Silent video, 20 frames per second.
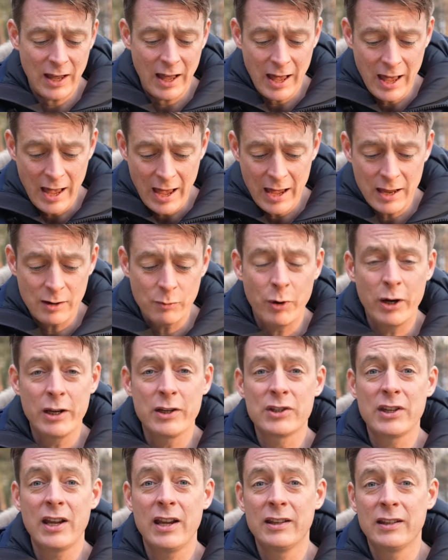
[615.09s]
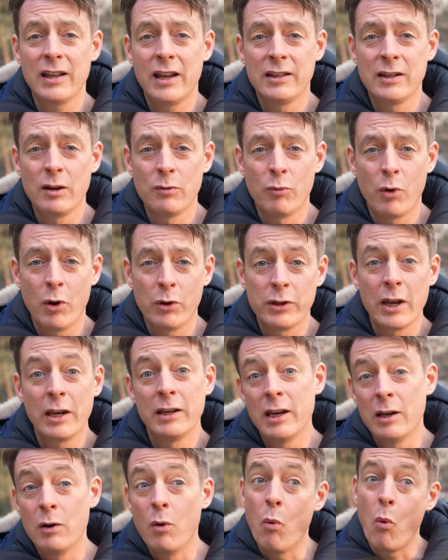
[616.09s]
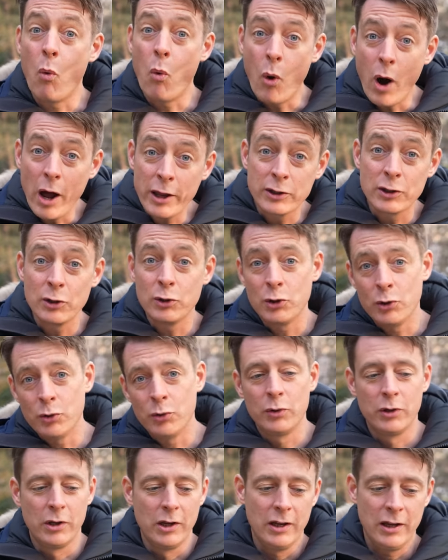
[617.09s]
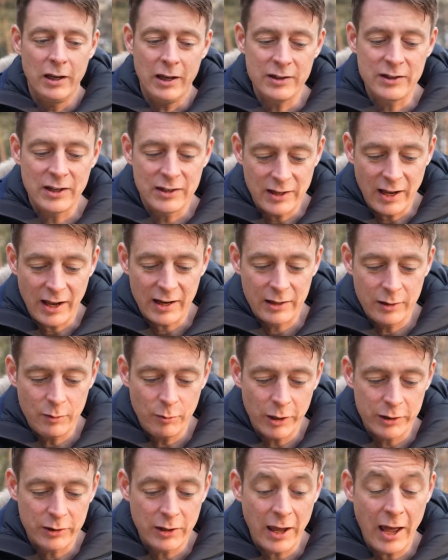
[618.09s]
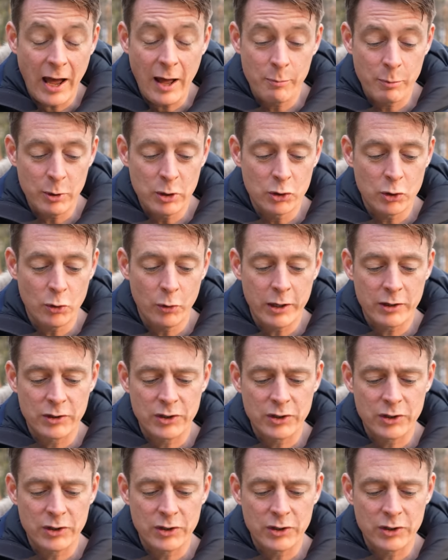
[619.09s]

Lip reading: And what he's saying they didn't want to do is exactly what they have been doing.